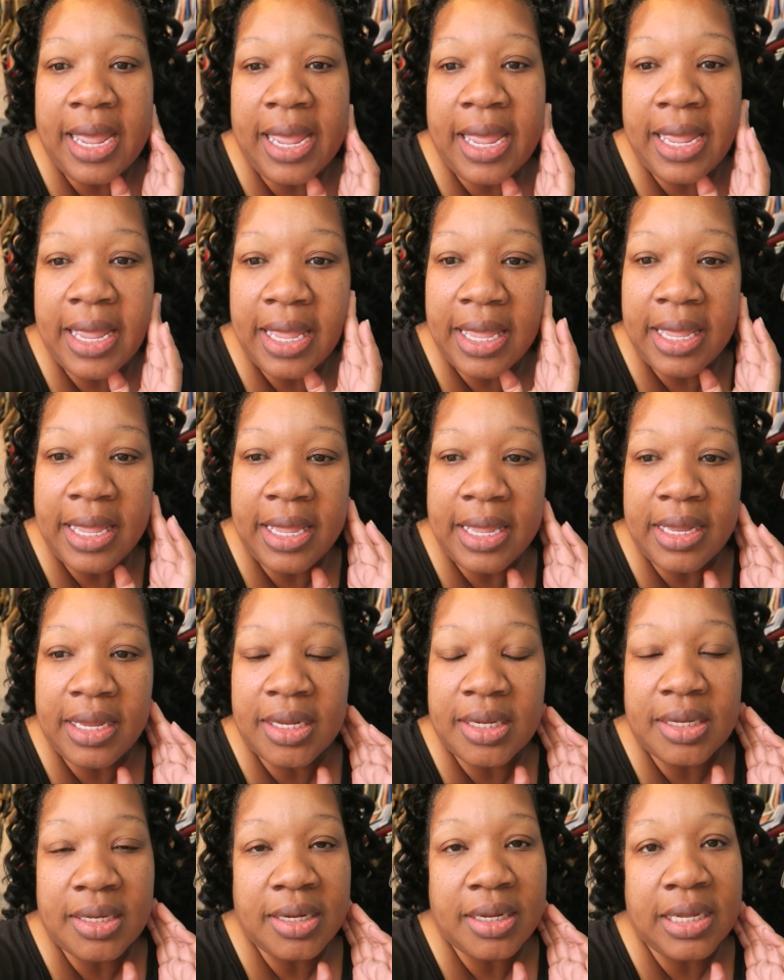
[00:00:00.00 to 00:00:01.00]

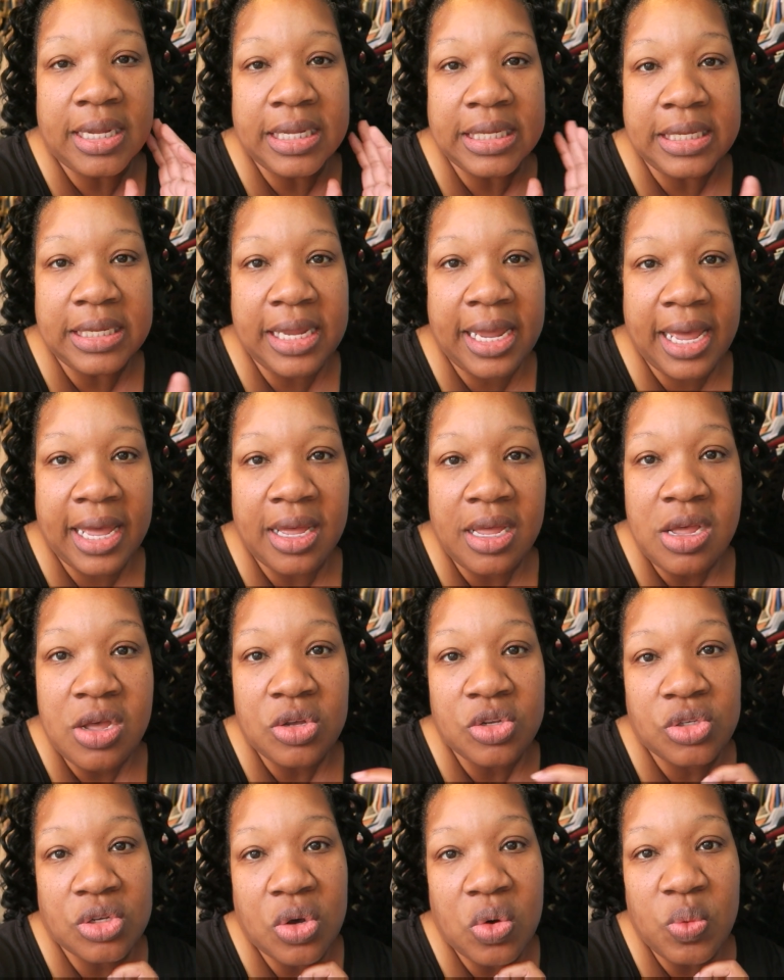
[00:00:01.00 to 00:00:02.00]
and yeah
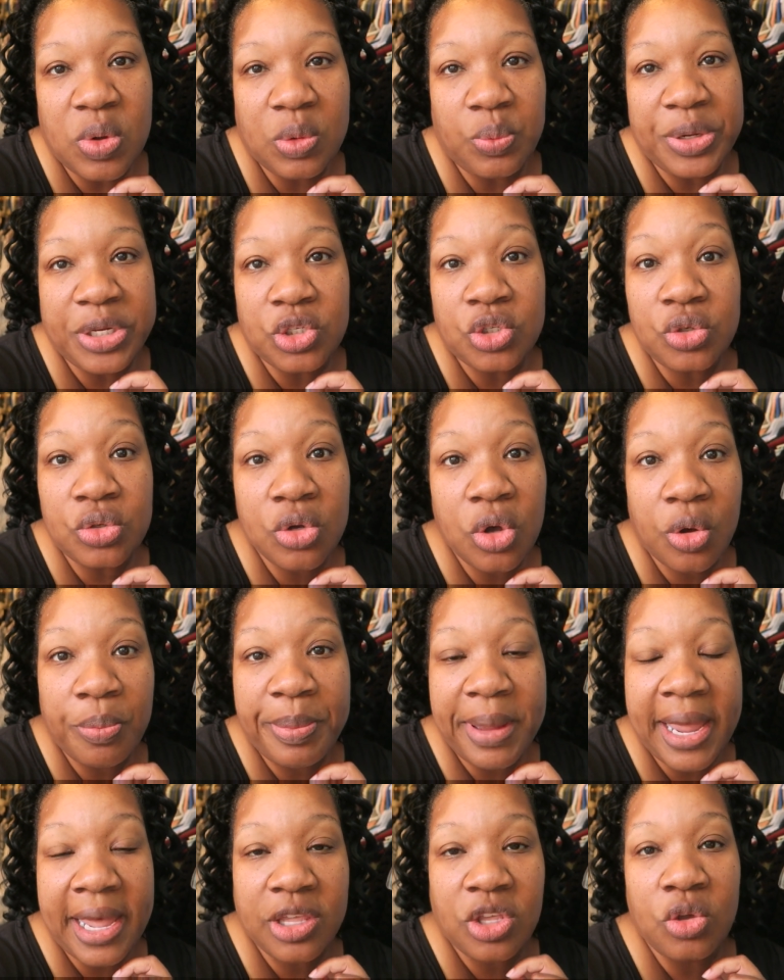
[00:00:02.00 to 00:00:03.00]
so when we do go
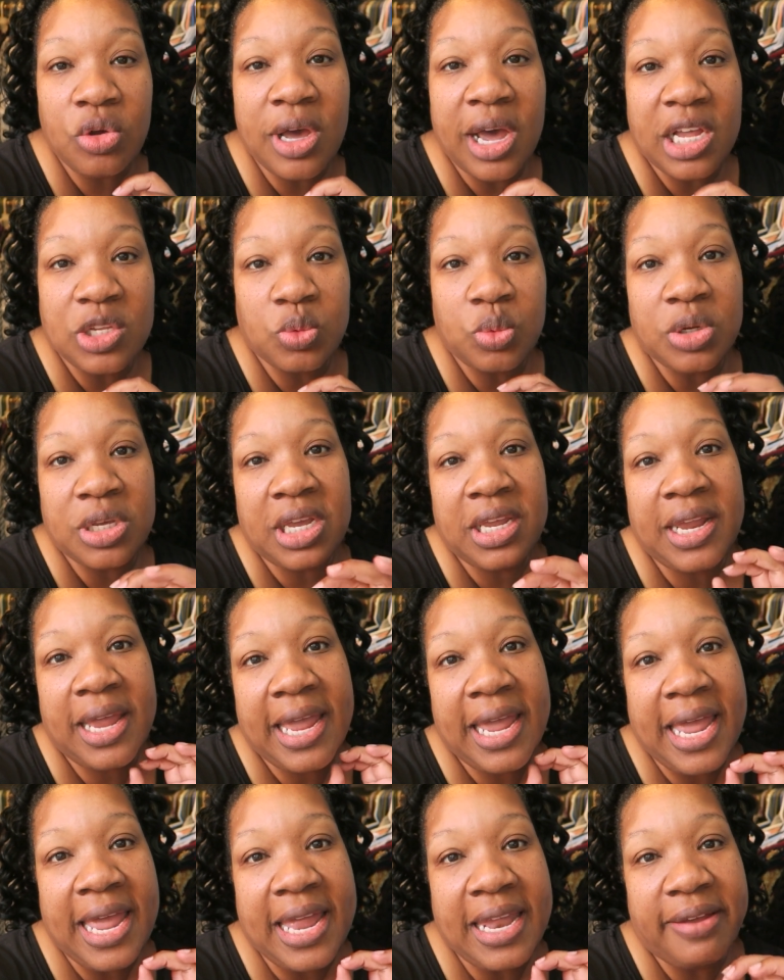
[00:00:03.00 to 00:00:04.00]
back you guys will get
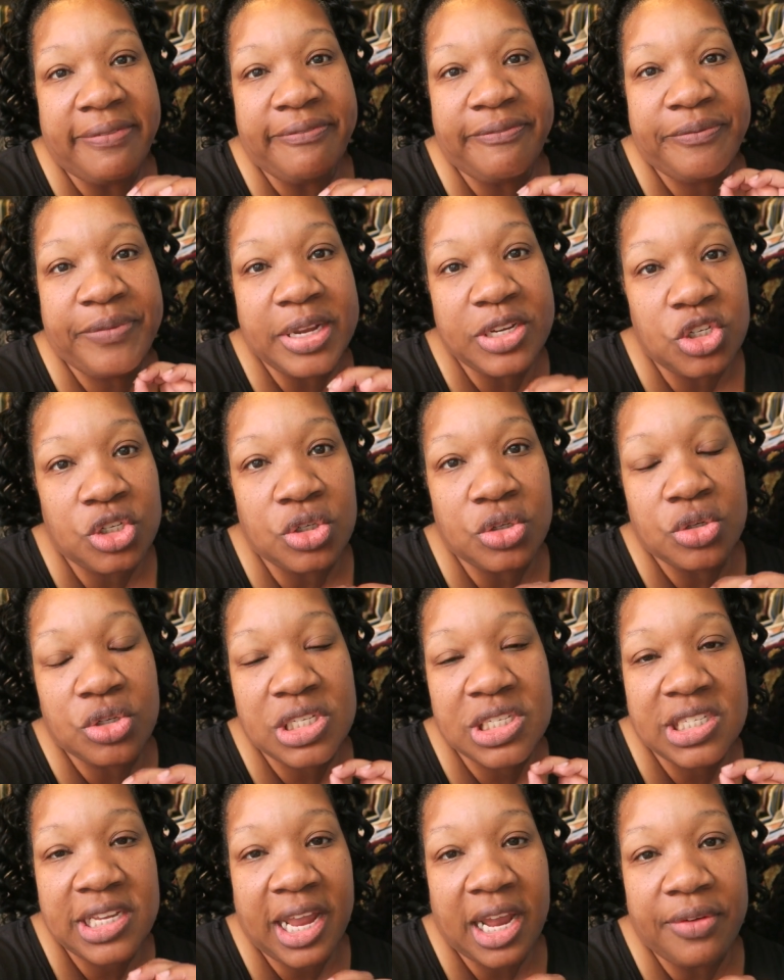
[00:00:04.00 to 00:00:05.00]
an official
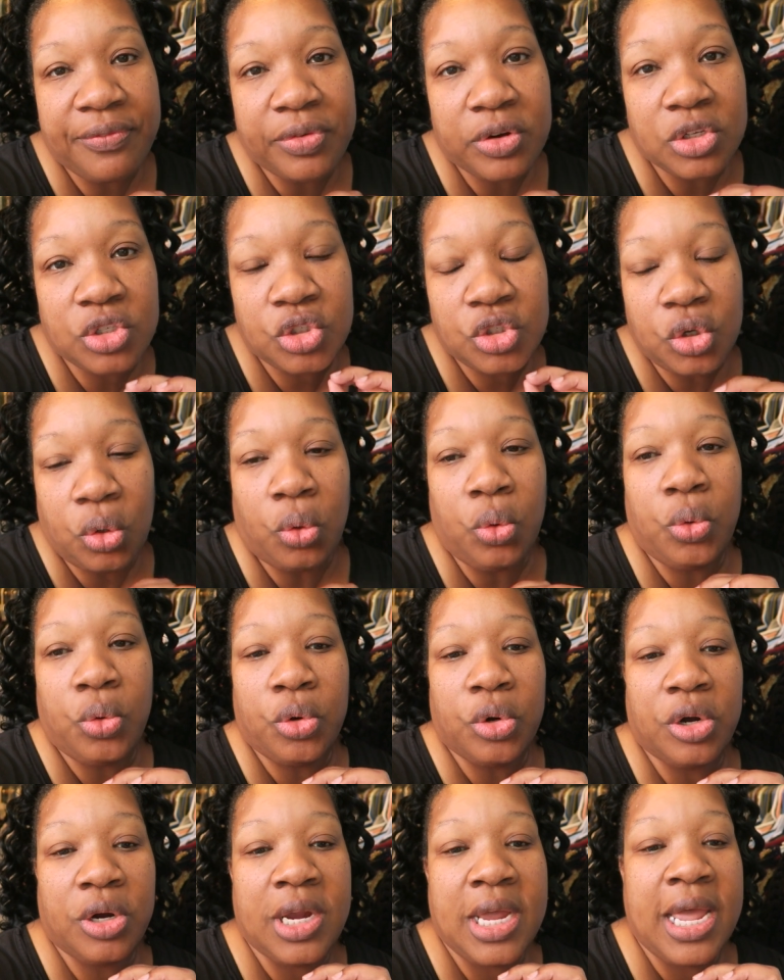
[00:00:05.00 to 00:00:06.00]
Stanford
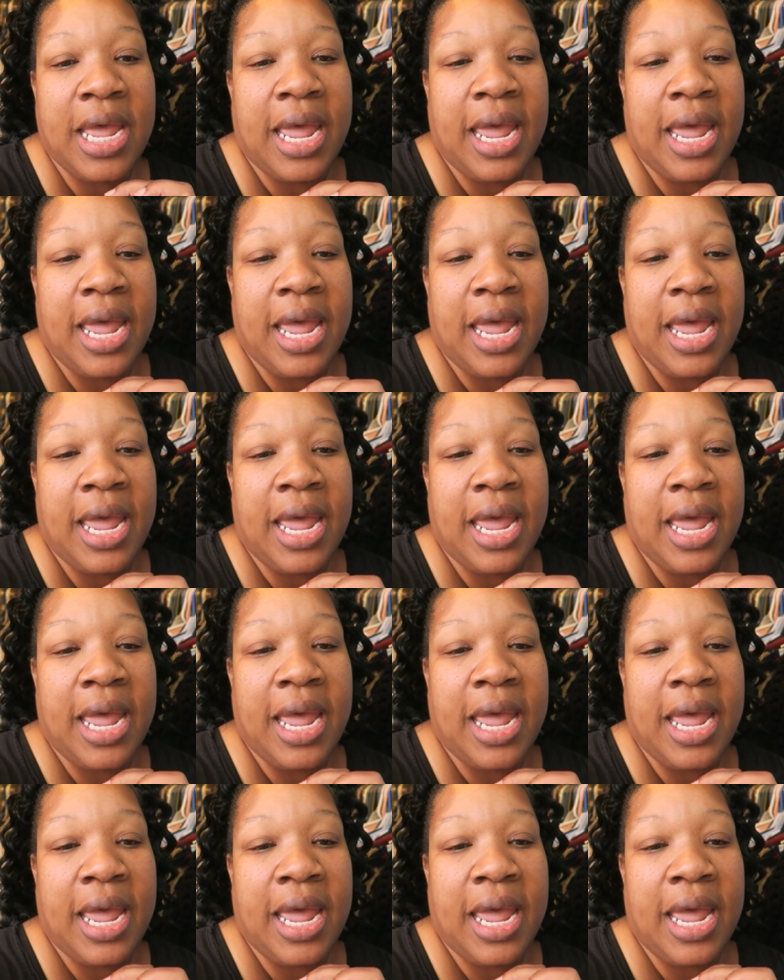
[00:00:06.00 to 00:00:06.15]
tour